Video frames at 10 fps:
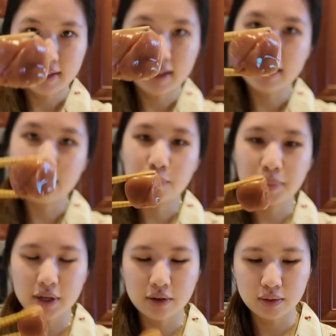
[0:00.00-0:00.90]
a little
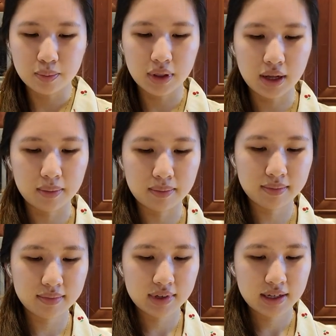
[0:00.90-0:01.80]
pickled plum,
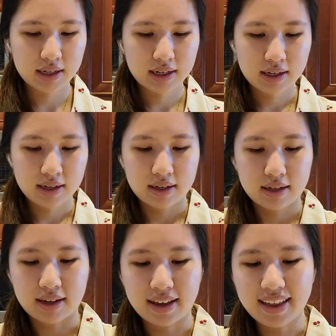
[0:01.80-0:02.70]

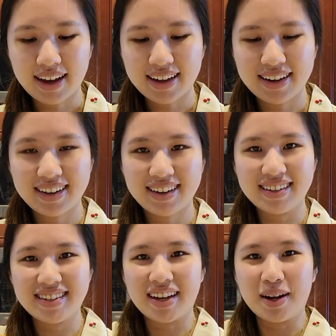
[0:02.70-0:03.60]
and that
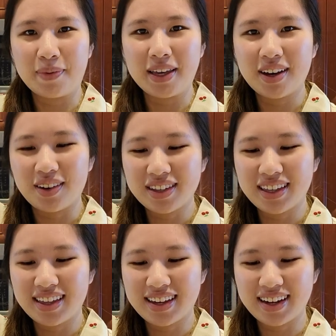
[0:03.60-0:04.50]
is gonna be the only
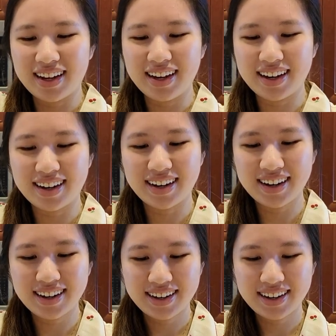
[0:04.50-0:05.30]
thing in here.